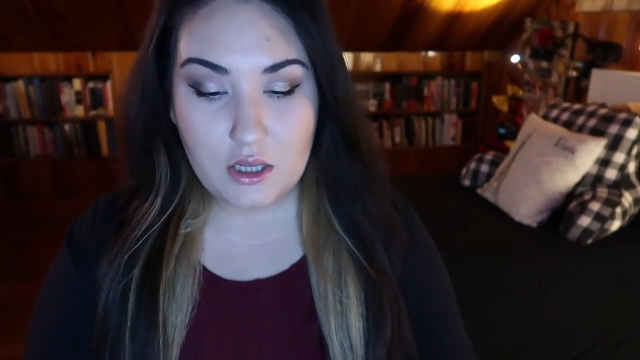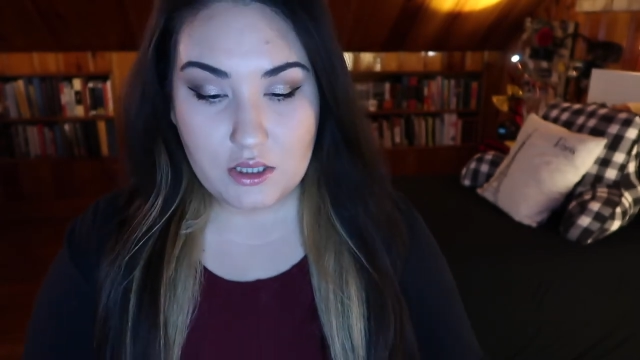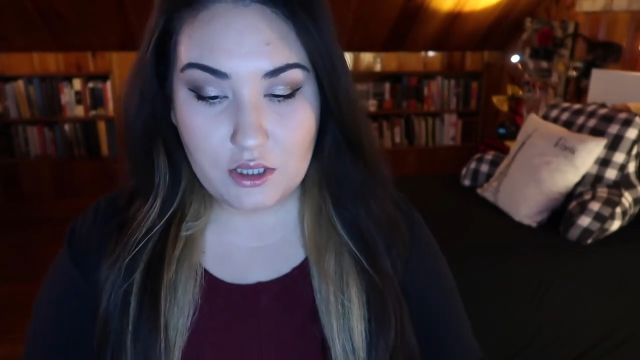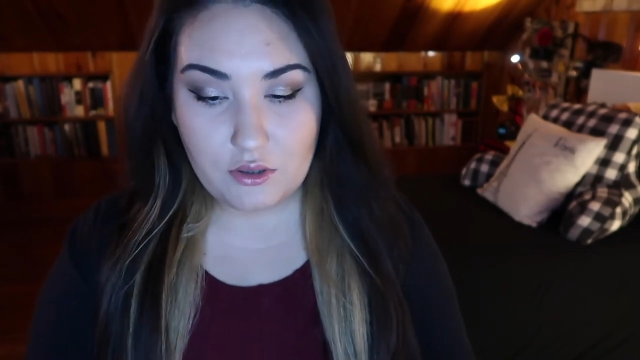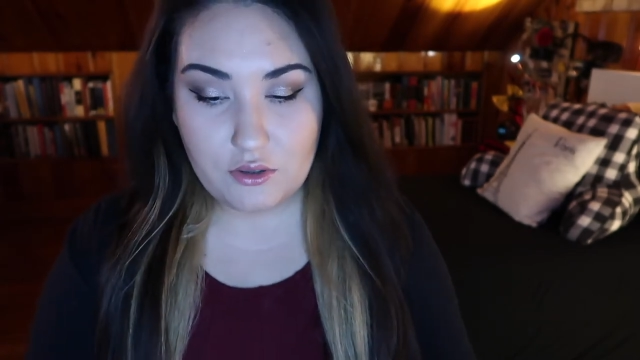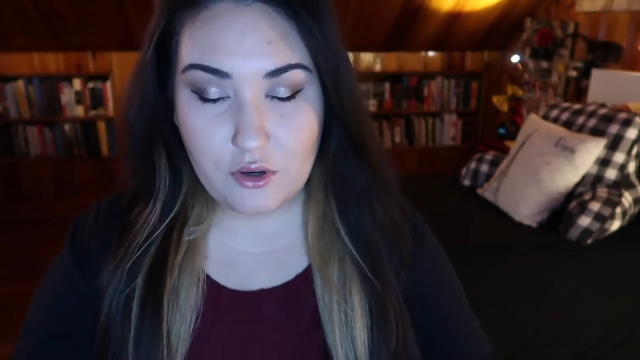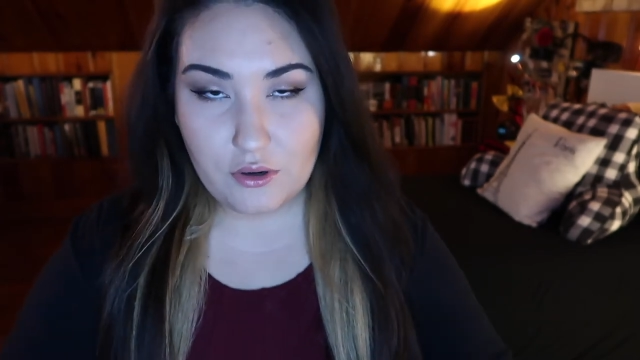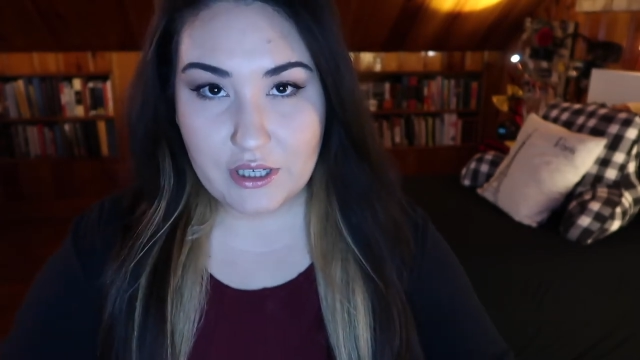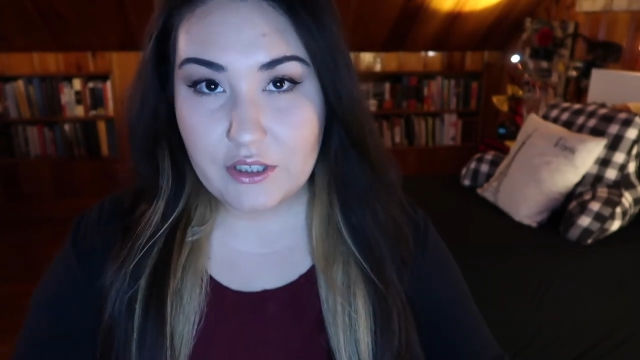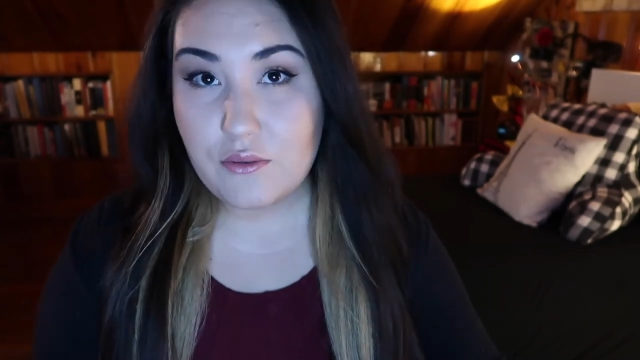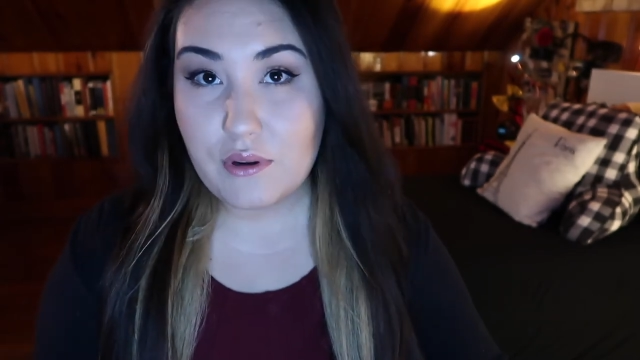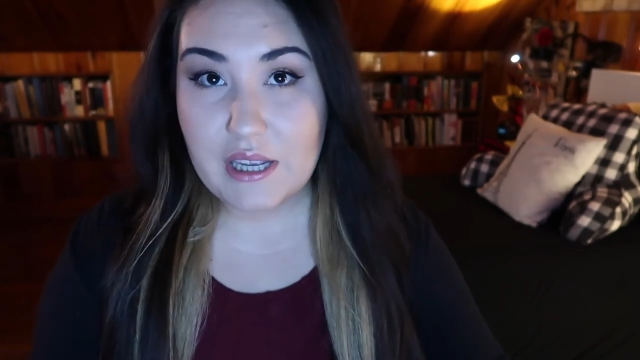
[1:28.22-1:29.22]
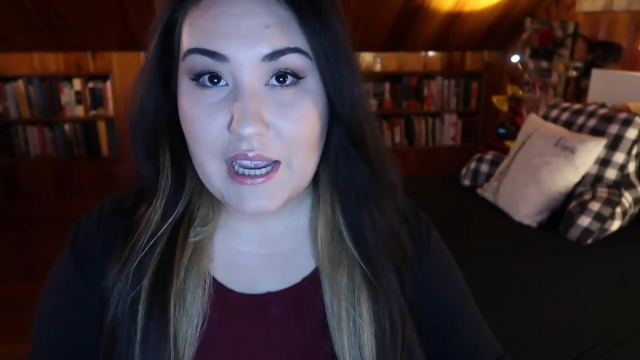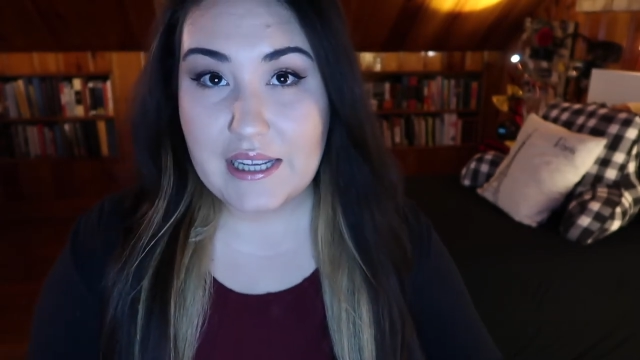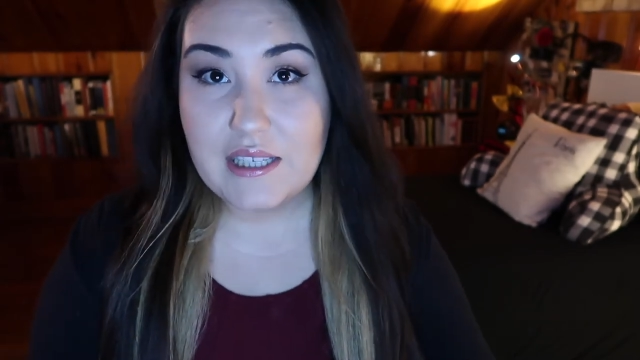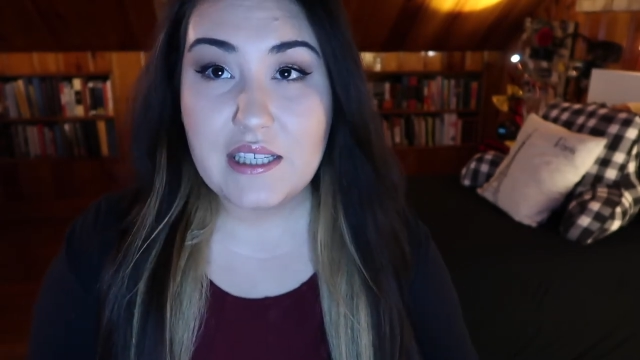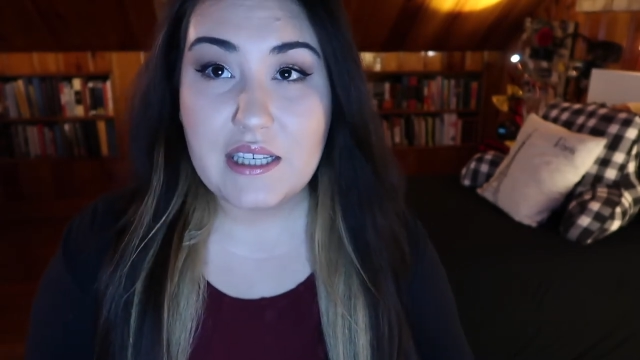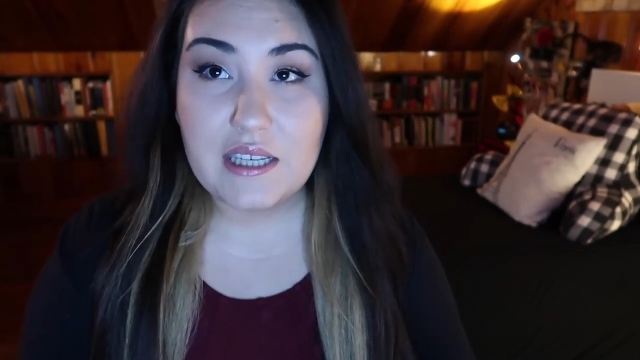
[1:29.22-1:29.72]
So during
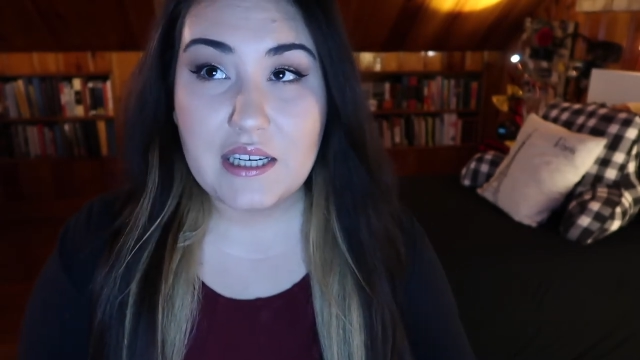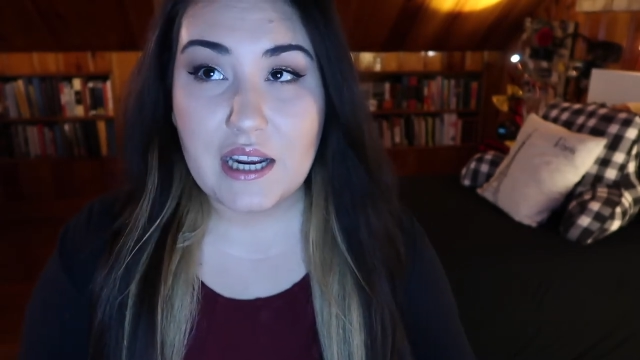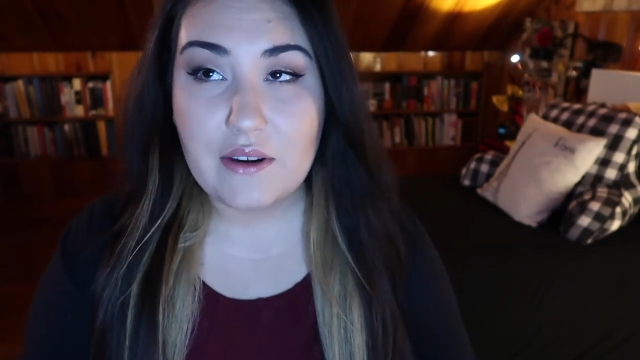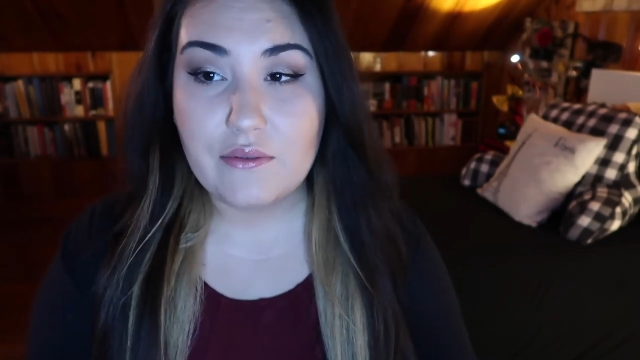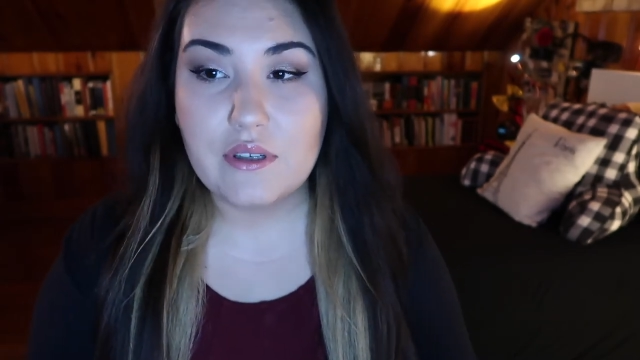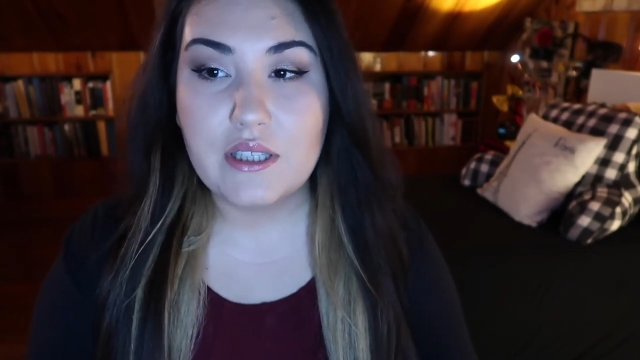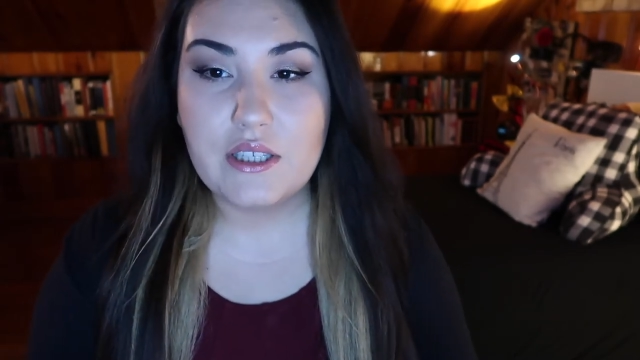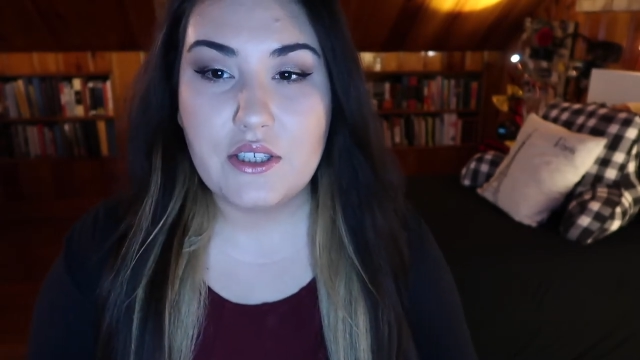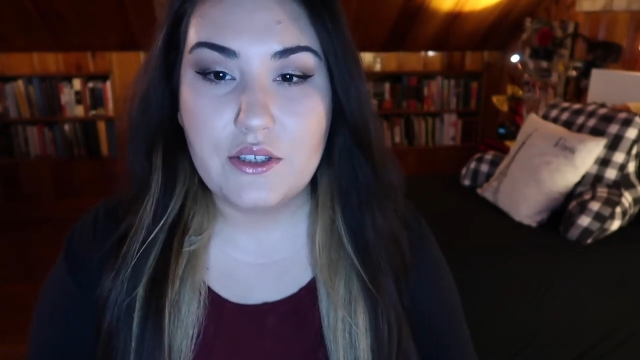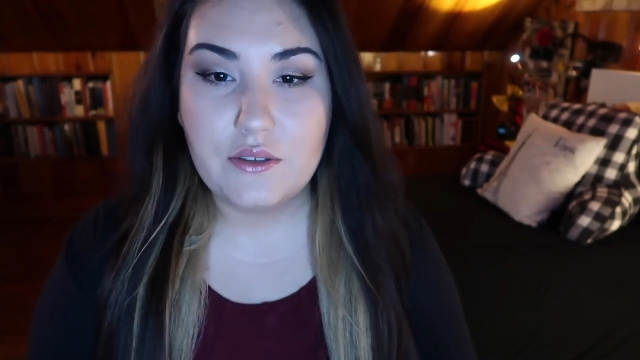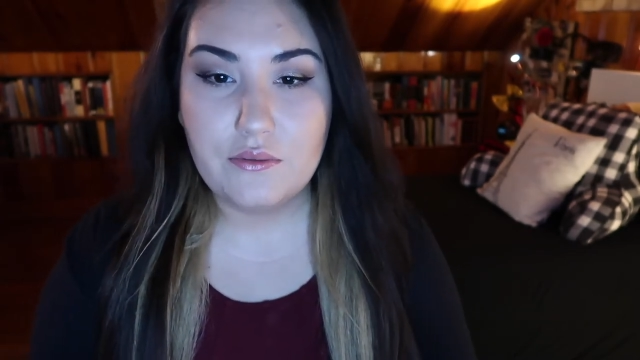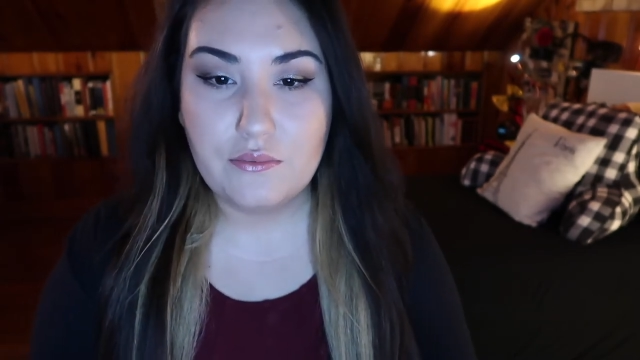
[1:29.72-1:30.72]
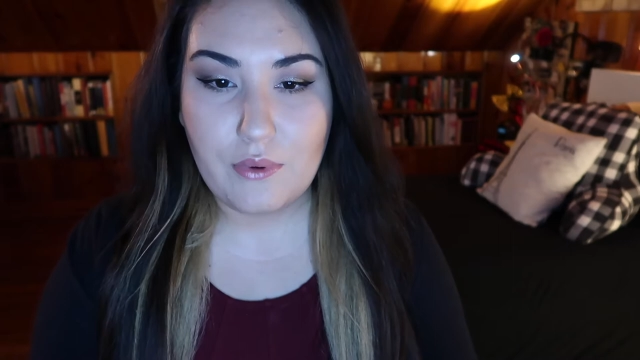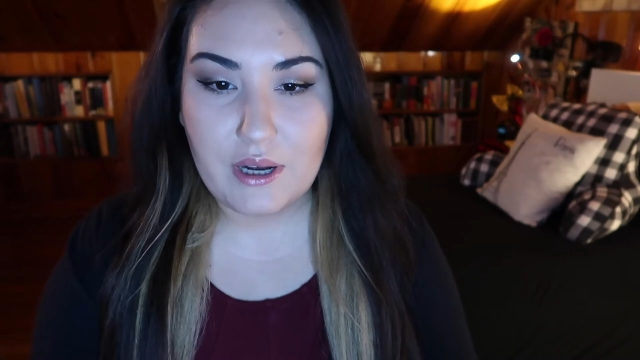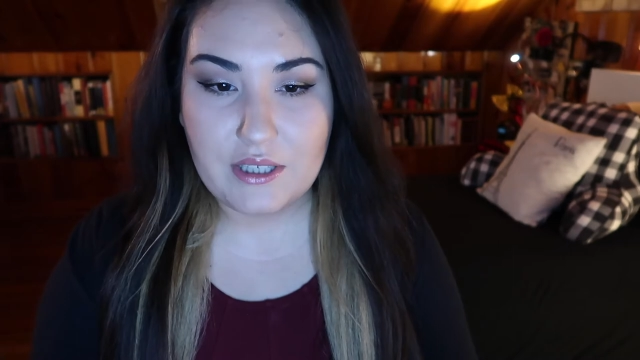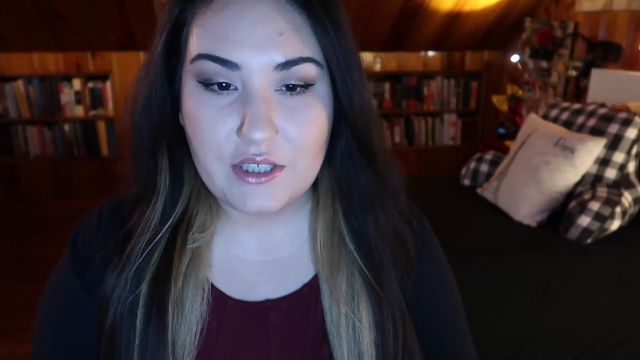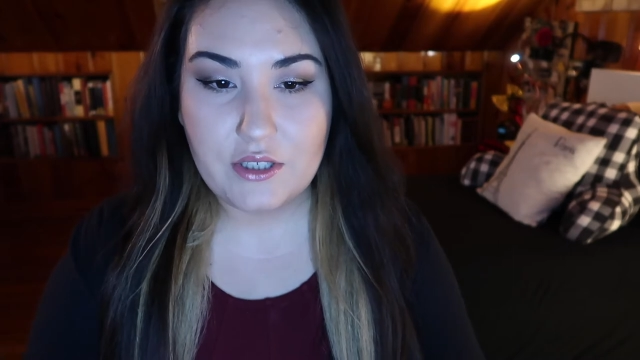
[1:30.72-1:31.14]
2018, I really do want